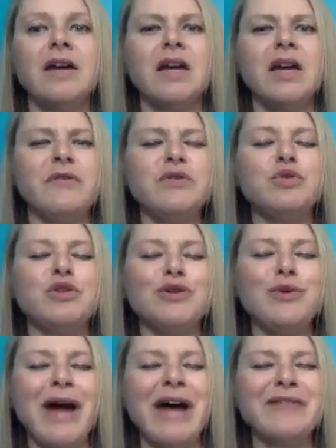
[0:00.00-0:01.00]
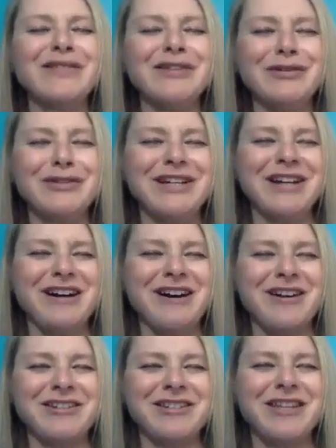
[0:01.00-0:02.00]
If you do have a little
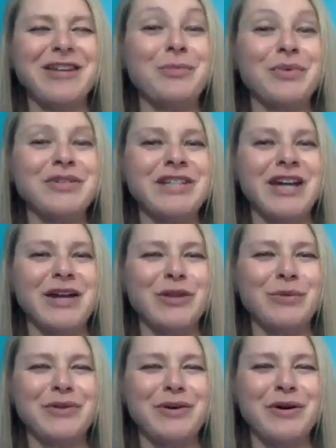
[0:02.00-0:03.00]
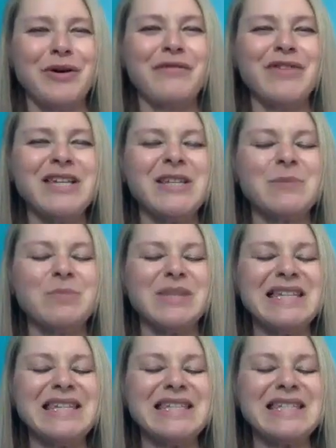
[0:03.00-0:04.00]
concoction that you put together with all of these,
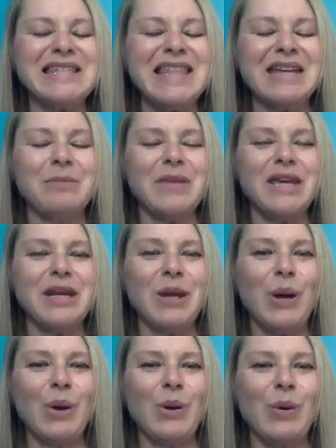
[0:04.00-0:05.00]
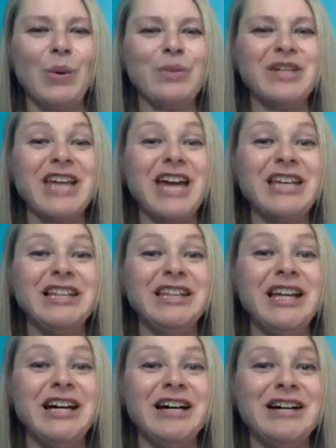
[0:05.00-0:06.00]
please let me know because I
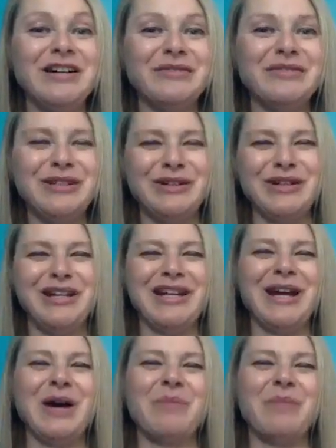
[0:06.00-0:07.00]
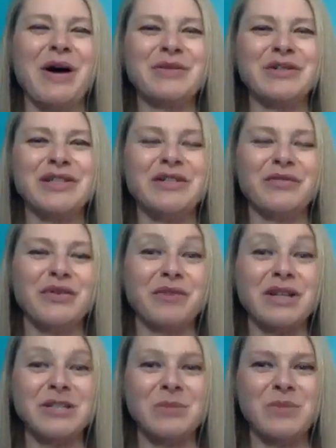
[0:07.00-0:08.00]
love learning about different
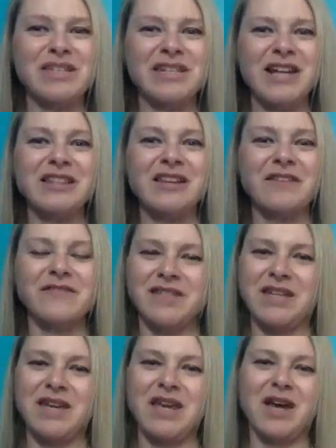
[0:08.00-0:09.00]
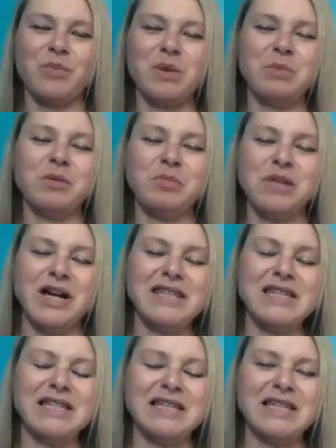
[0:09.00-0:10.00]
recipes and I love seeing how people apply
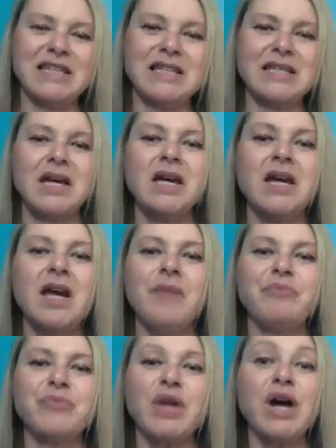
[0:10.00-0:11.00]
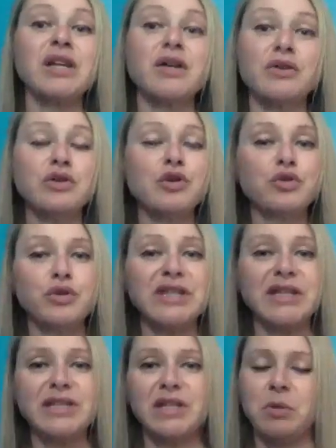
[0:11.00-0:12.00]
these things. Another nutrient
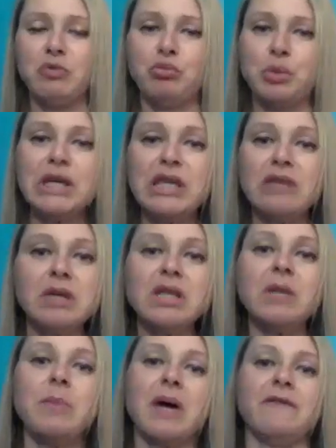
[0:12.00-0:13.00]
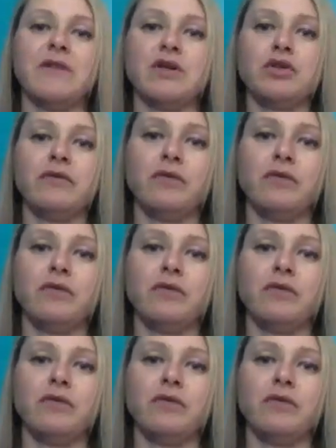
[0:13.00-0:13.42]
that's going to be really, really beneficial